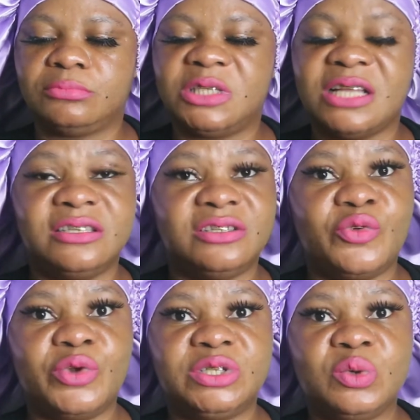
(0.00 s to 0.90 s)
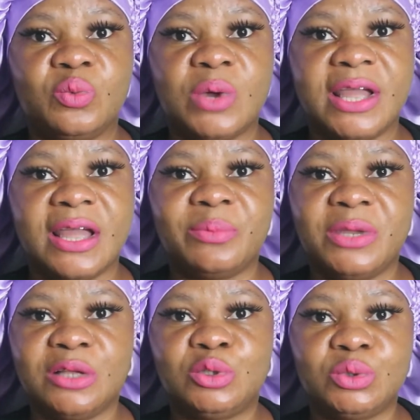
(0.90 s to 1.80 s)
that is the reason why I'm
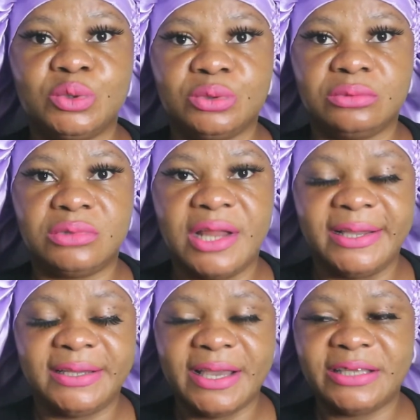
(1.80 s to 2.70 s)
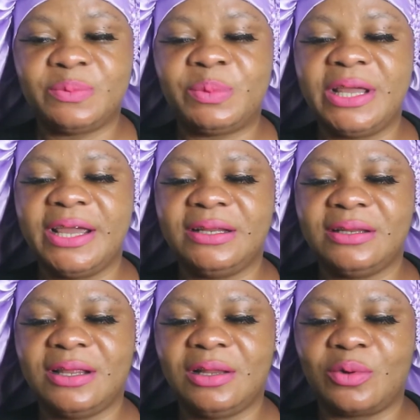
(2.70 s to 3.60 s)
here to like
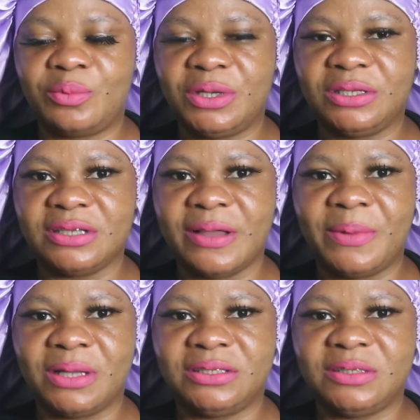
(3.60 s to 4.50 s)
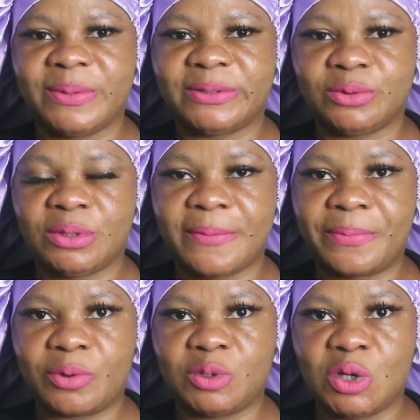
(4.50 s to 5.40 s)
explain a little bit about this particular
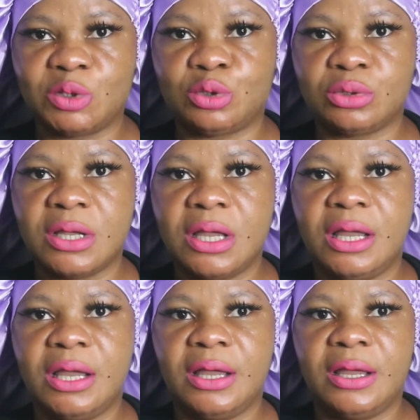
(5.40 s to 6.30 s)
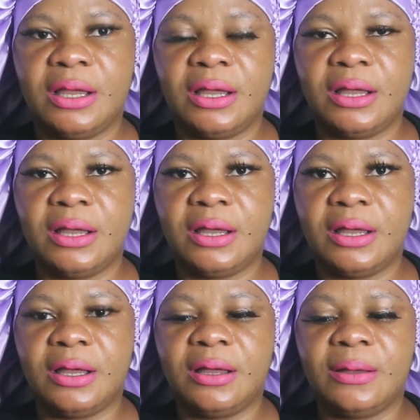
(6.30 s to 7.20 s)
product.
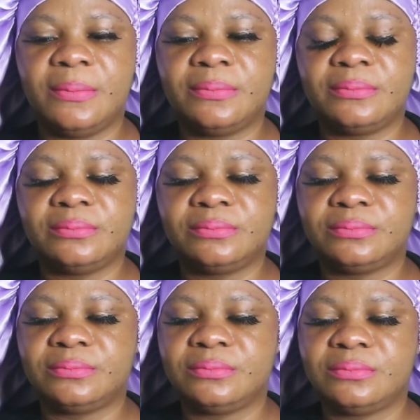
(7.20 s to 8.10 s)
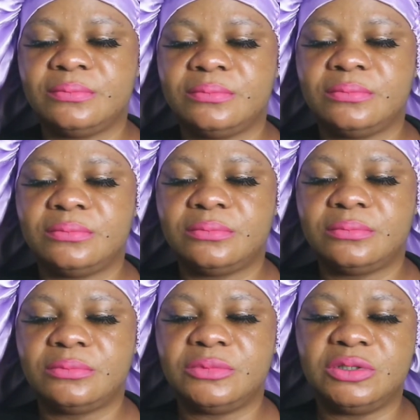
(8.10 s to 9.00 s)

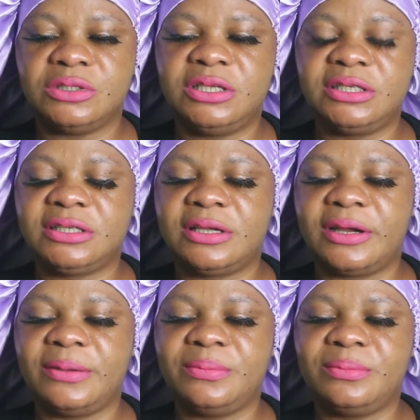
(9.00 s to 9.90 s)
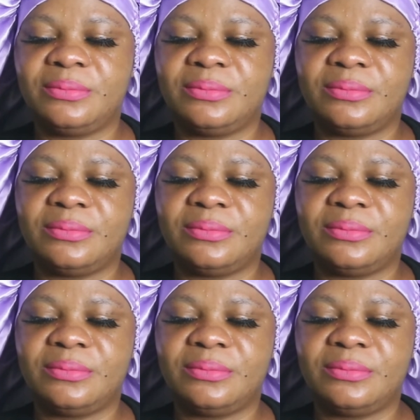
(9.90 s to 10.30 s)
This cream,